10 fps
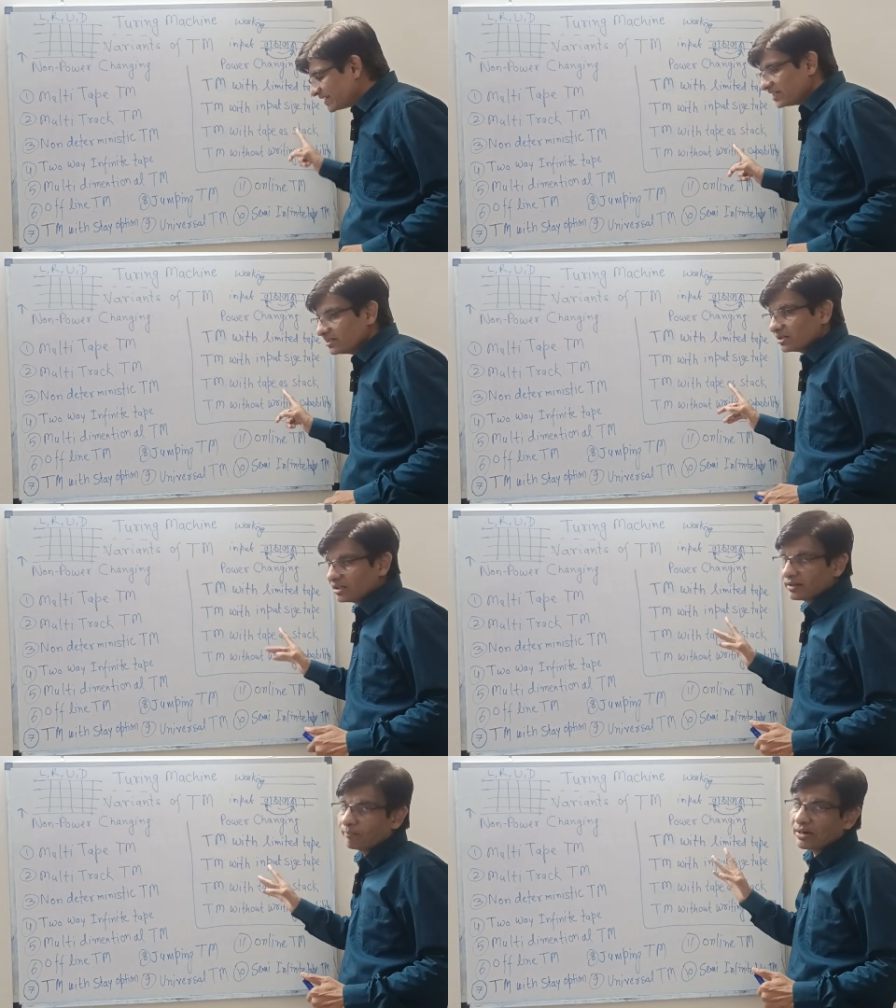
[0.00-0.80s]
change
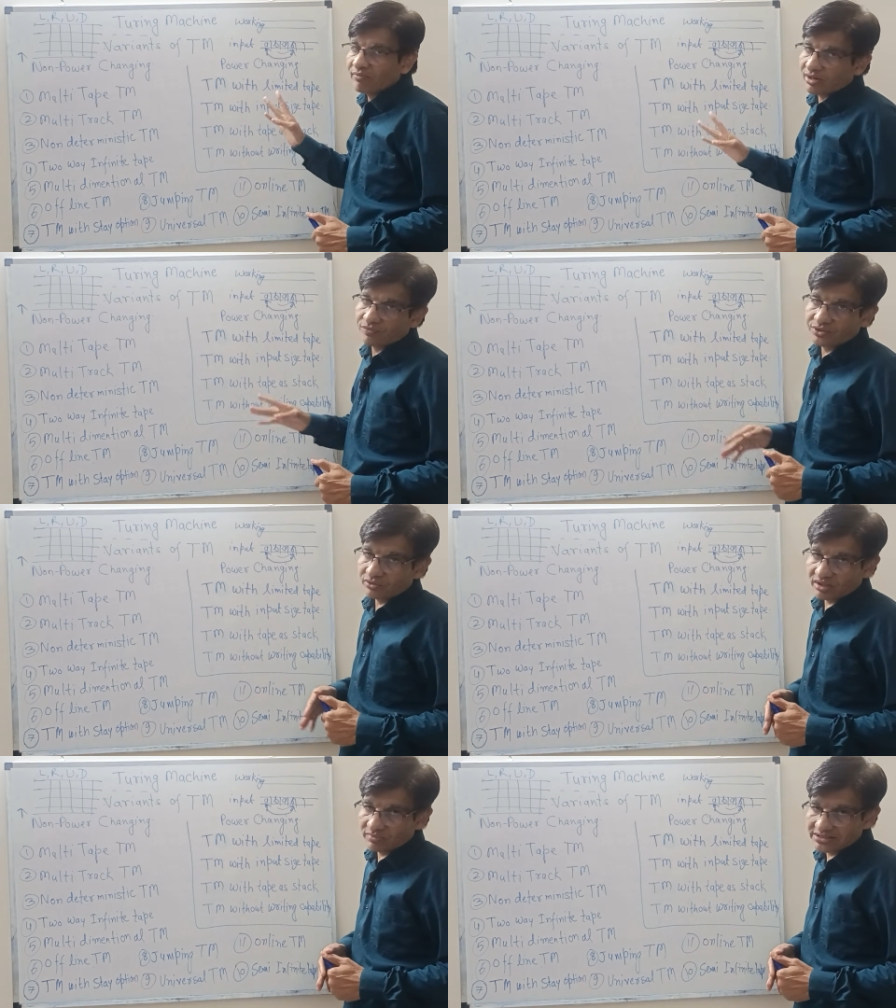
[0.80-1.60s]
the power of
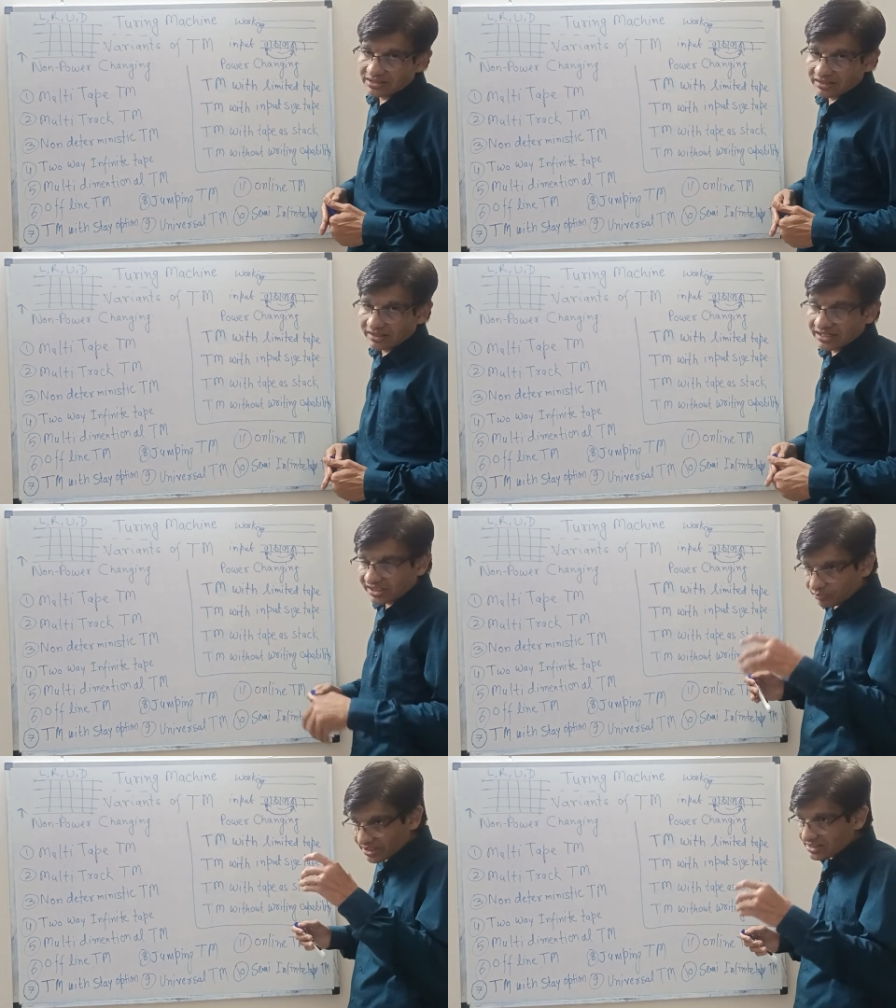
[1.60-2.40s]
Turing machine.
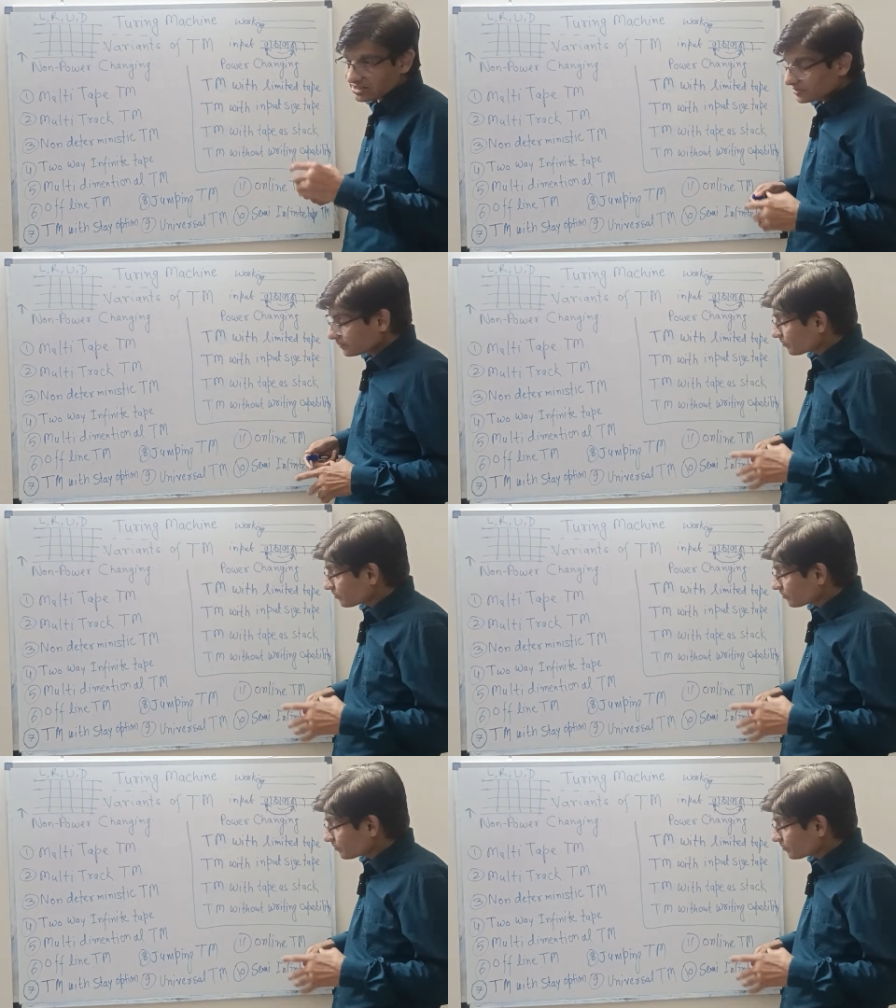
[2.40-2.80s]
That means